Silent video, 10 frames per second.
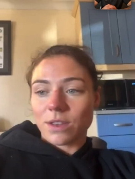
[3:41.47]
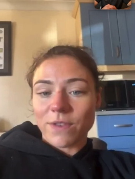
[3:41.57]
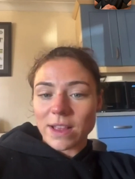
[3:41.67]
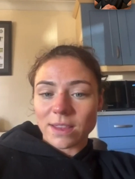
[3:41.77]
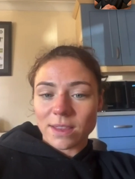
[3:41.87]

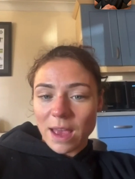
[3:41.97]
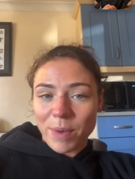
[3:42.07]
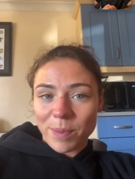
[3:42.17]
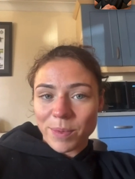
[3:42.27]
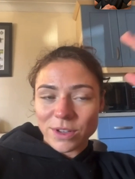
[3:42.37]
to then
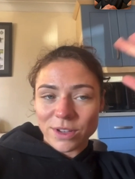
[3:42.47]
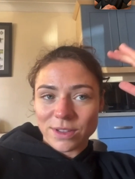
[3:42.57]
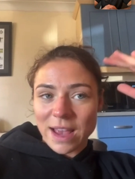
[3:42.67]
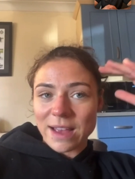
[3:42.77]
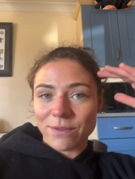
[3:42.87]
step up and
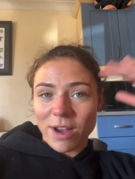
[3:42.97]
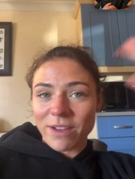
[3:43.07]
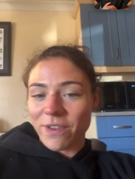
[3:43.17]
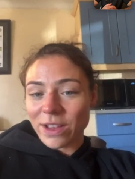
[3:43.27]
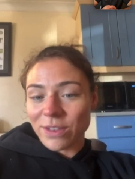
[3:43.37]
just say,
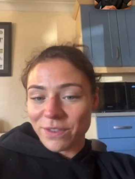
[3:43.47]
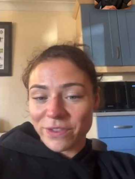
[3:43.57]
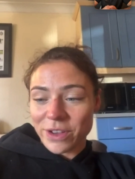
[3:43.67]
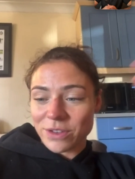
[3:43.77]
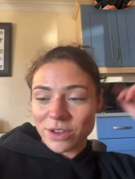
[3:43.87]
right, fighting on
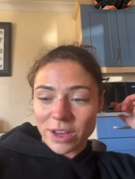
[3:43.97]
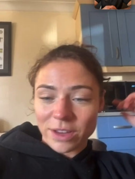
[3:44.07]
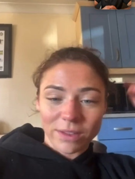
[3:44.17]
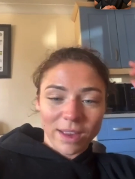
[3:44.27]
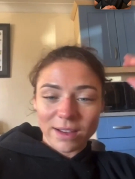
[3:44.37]

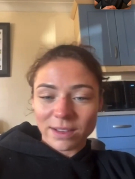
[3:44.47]
Infusion,